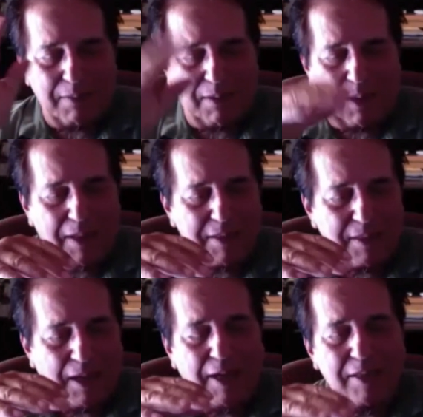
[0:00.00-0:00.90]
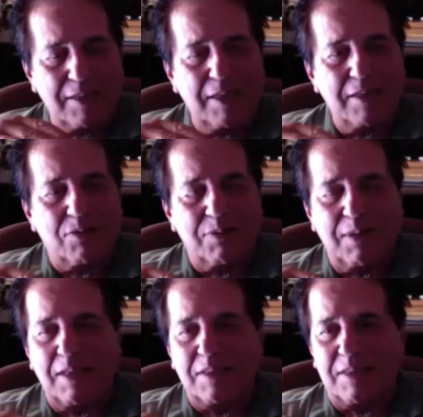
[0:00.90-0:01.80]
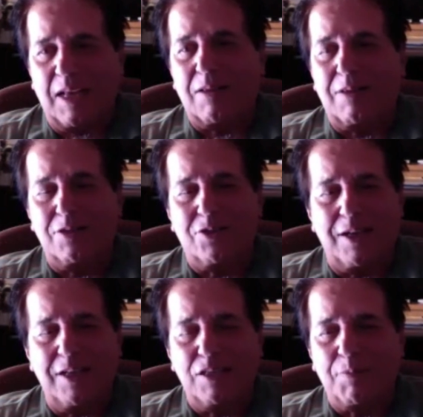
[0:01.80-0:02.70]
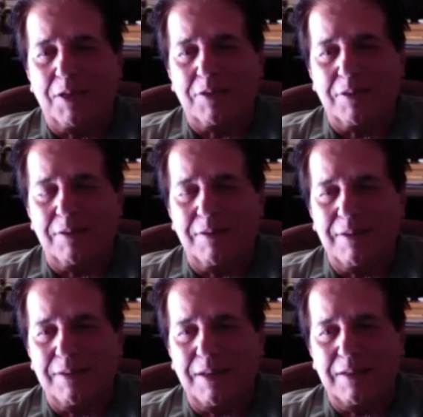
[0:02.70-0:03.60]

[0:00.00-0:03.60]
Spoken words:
Ice is death in Chinese medicine.